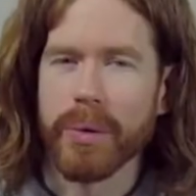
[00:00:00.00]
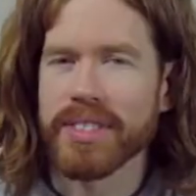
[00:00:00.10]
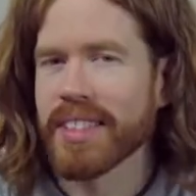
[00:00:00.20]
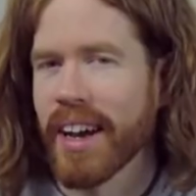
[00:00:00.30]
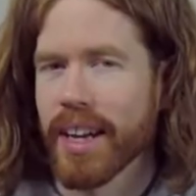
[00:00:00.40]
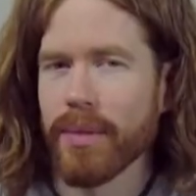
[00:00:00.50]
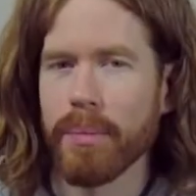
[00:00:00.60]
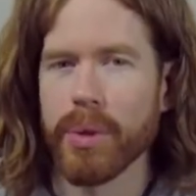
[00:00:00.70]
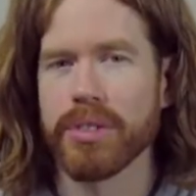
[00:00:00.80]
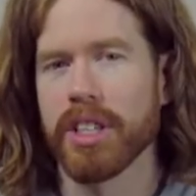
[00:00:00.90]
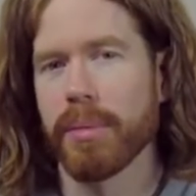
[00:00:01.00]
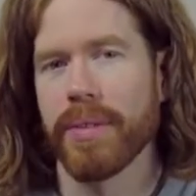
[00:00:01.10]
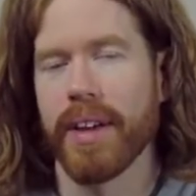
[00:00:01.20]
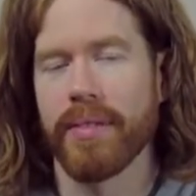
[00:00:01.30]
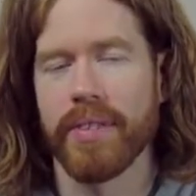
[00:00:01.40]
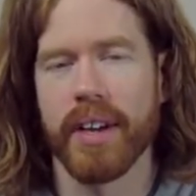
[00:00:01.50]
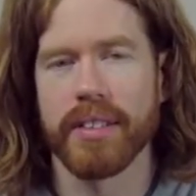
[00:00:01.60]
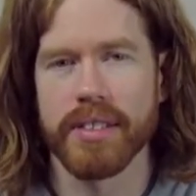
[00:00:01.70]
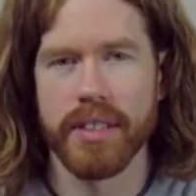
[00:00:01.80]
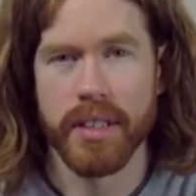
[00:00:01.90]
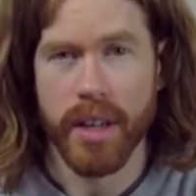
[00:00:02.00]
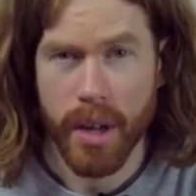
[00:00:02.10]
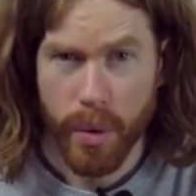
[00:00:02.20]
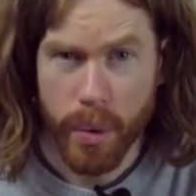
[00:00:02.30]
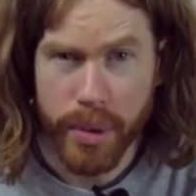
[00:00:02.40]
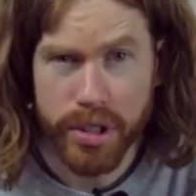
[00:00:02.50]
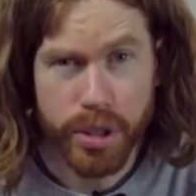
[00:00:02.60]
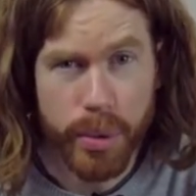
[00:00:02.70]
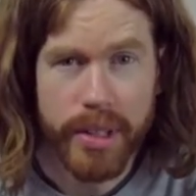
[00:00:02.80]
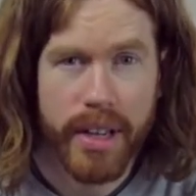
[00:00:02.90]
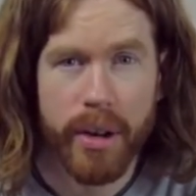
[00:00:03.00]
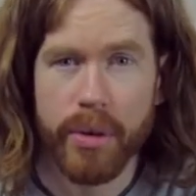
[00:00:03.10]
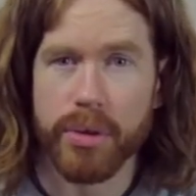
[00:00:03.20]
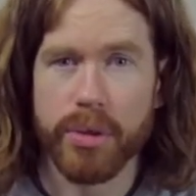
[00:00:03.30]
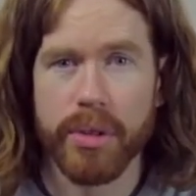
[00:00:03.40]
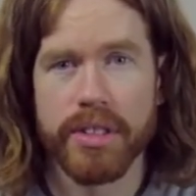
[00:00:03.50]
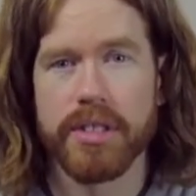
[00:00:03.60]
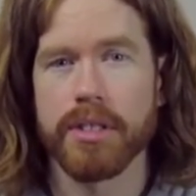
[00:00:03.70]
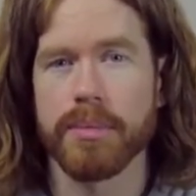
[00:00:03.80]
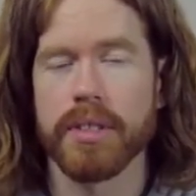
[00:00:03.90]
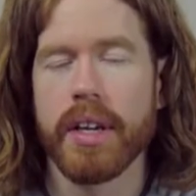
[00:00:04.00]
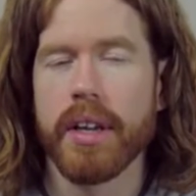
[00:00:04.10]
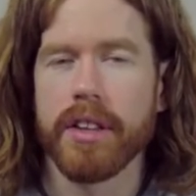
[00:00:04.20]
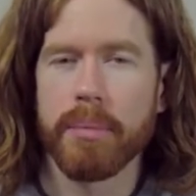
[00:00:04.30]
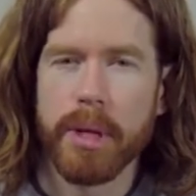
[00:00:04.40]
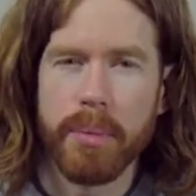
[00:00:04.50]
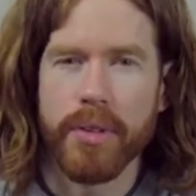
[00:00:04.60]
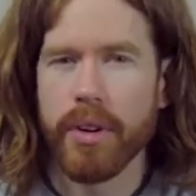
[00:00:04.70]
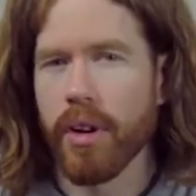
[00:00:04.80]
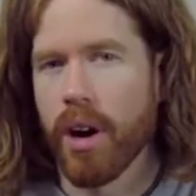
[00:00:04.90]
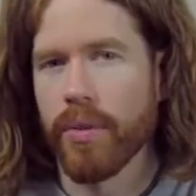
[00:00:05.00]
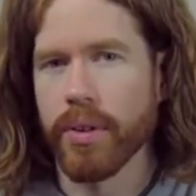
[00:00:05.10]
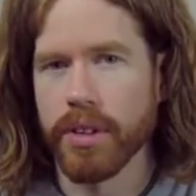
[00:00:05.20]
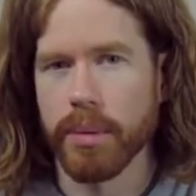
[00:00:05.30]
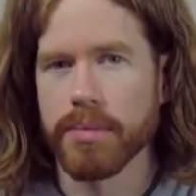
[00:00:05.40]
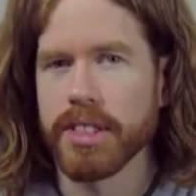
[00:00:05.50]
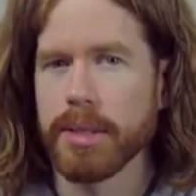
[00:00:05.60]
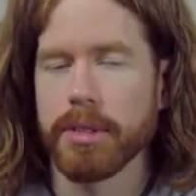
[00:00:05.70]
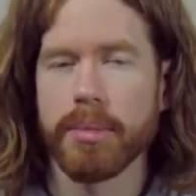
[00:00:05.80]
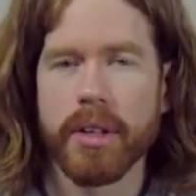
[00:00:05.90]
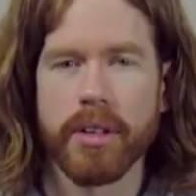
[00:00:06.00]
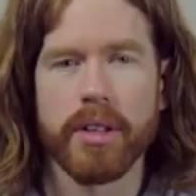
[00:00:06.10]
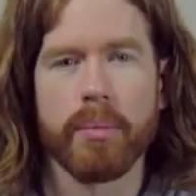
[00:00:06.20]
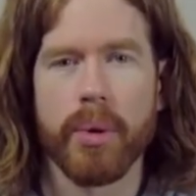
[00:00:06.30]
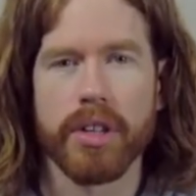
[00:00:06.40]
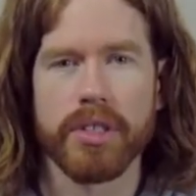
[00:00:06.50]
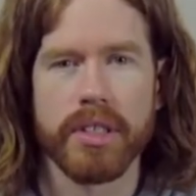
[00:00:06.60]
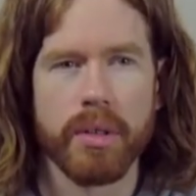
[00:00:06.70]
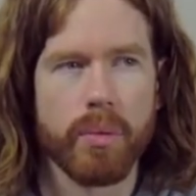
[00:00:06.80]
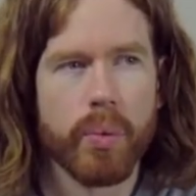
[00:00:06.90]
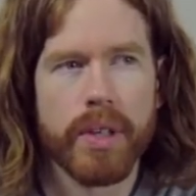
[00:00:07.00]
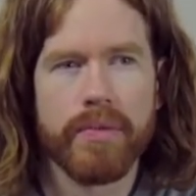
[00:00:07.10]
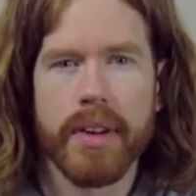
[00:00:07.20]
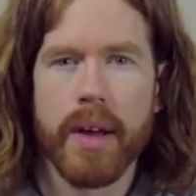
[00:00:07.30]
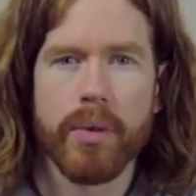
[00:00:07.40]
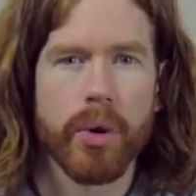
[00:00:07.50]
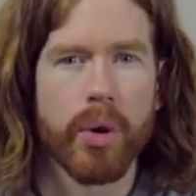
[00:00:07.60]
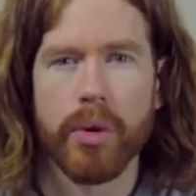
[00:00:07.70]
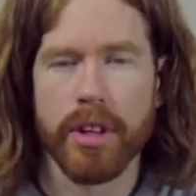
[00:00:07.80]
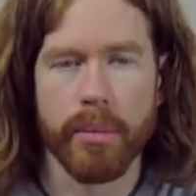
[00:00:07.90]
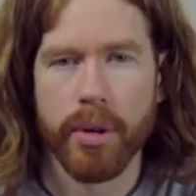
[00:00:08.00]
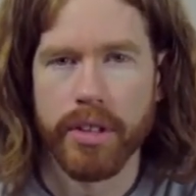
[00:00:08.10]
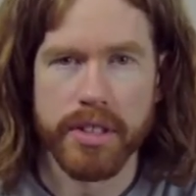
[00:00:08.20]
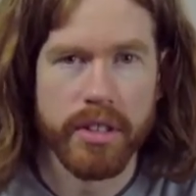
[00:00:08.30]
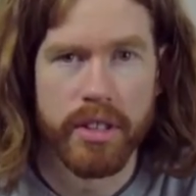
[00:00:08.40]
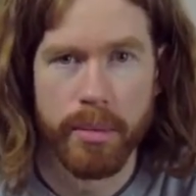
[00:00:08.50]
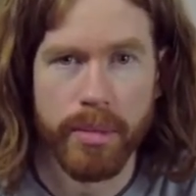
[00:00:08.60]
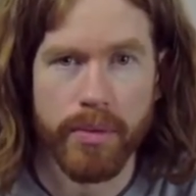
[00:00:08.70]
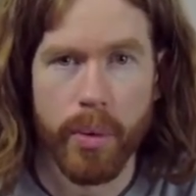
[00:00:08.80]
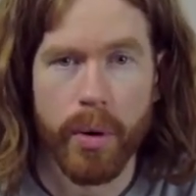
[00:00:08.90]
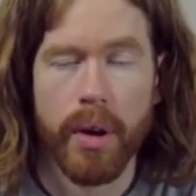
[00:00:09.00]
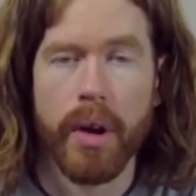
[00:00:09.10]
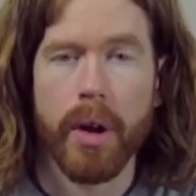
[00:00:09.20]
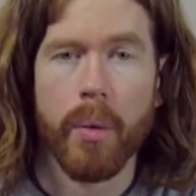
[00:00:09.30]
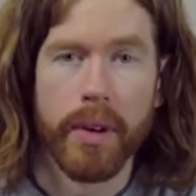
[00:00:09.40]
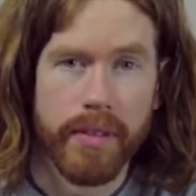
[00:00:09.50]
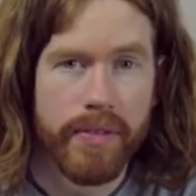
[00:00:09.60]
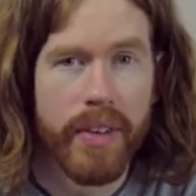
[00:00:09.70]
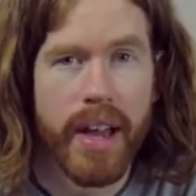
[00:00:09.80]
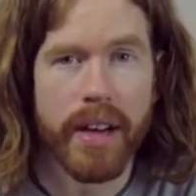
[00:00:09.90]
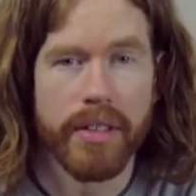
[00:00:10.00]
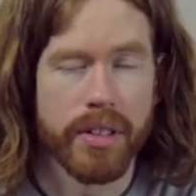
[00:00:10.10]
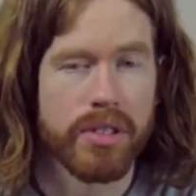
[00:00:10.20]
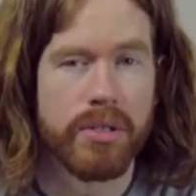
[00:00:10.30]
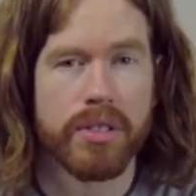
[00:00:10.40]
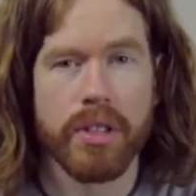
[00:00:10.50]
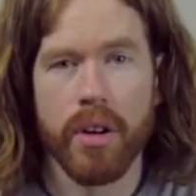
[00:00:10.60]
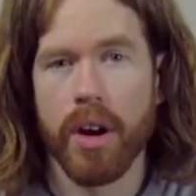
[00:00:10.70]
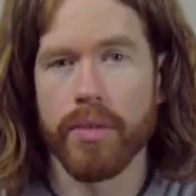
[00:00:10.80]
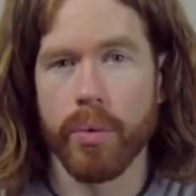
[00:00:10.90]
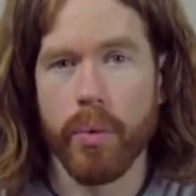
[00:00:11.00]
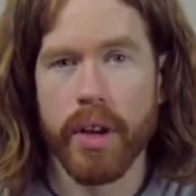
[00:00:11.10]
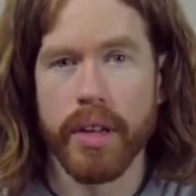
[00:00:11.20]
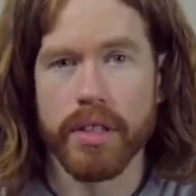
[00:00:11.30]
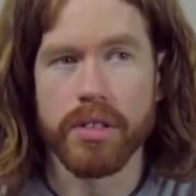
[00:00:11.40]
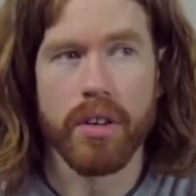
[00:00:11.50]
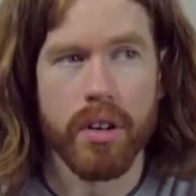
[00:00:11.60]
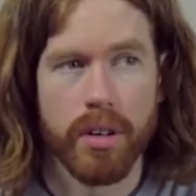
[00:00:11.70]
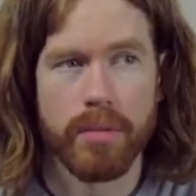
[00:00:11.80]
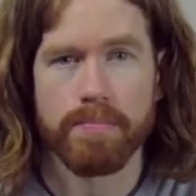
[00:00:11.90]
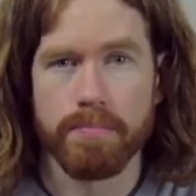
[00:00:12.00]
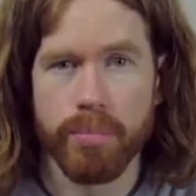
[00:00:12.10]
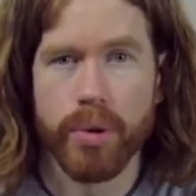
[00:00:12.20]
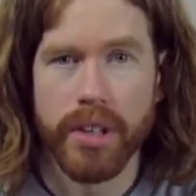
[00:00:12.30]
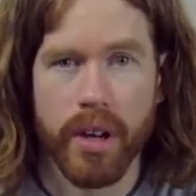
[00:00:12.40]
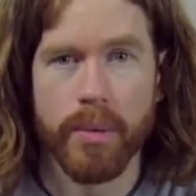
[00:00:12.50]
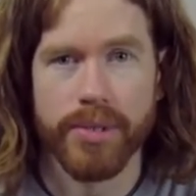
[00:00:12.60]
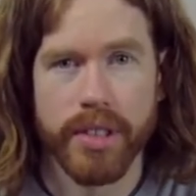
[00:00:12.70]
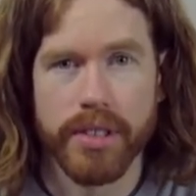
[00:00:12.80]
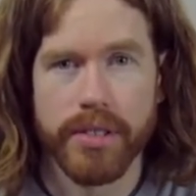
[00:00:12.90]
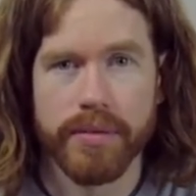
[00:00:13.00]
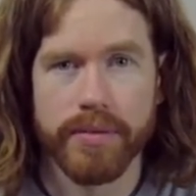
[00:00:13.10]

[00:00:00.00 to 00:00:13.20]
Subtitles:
What's kind of amusing about that fact is that when we do encounter those criticisms, the people that are offering them seem to be under the impression that we've never heard them or considered them before, when in fact the concerns that are often raised are pretty obvious.